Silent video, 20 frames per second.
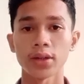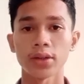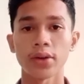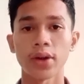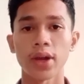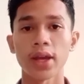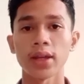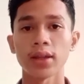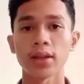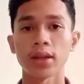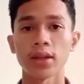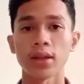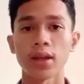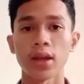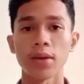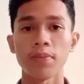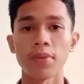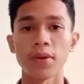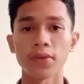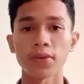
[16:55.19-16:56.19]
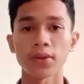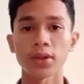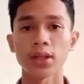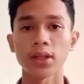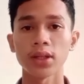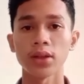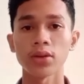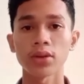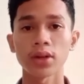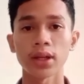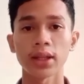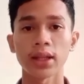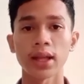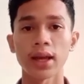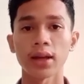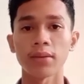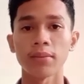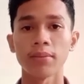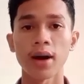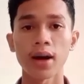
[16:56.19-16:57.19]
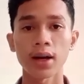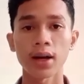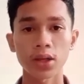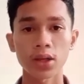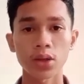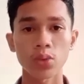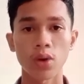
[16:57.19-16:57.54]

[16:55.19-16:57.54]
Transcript: created a 50 lookalike banking